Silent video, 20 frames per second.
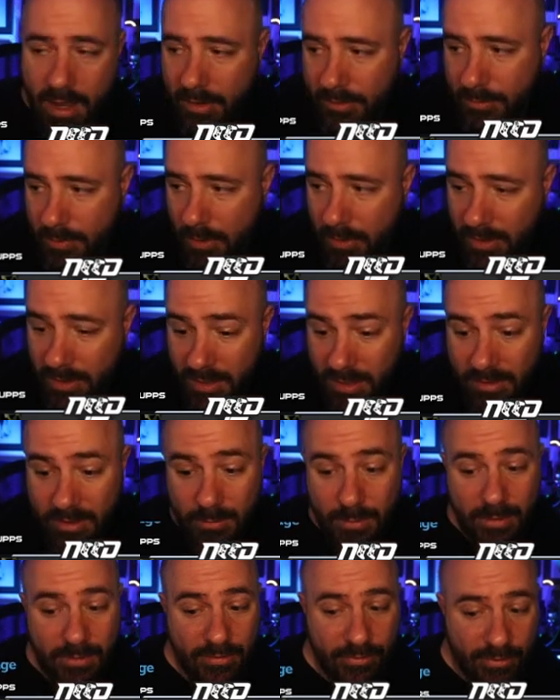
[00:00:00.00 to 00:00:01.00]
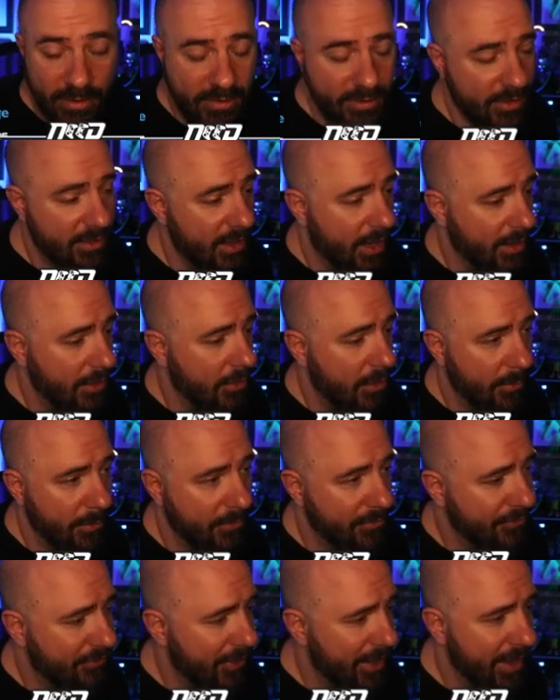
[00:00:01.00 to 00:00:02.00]
Bro, he get to me fifty, like, yo, I'm a
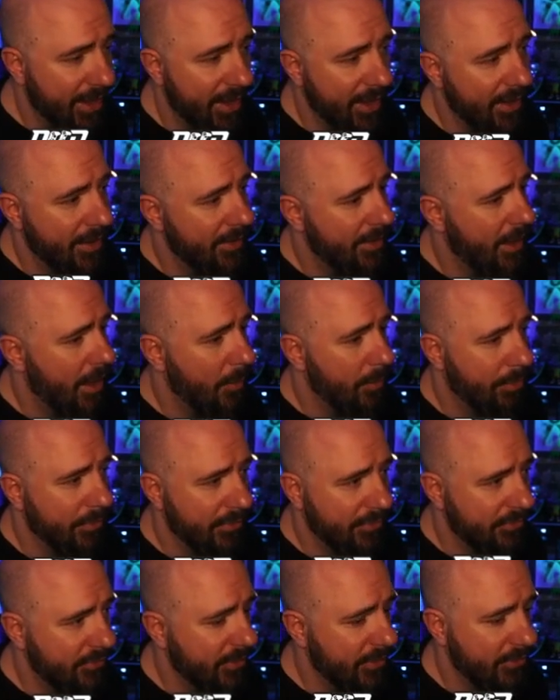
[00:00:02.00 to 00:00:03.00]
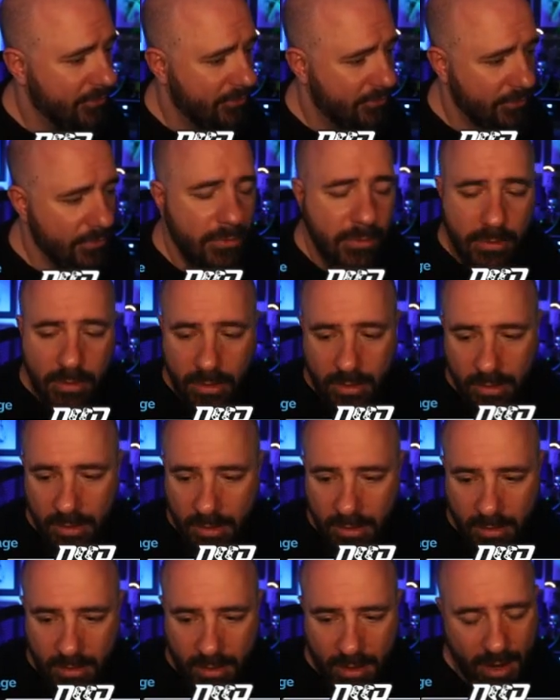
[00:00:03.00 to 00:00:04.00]
fan. I appreciate you.
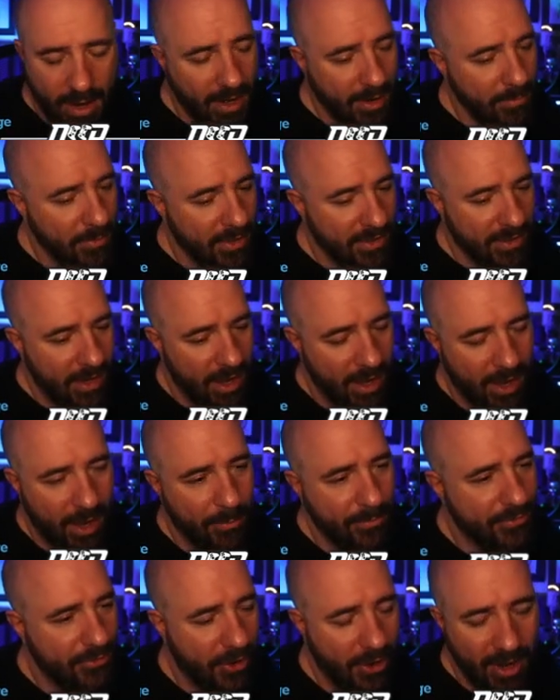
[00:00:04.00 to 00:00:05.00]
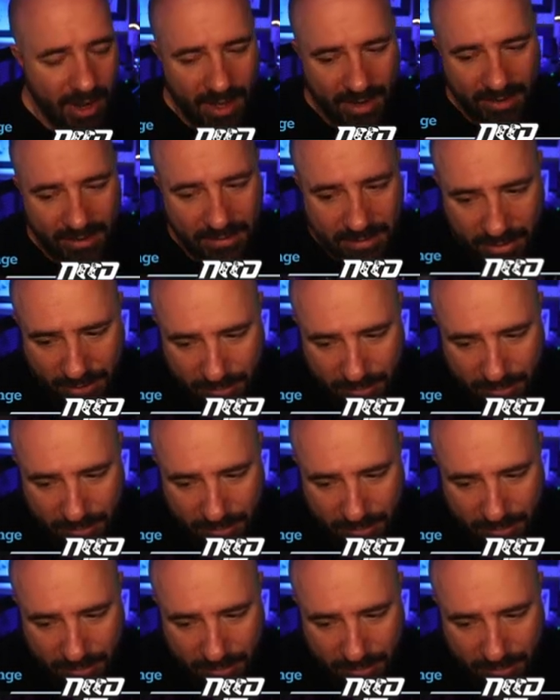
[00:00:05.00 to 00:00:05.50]
I ain't mean, I, I'm sorry I had to glitch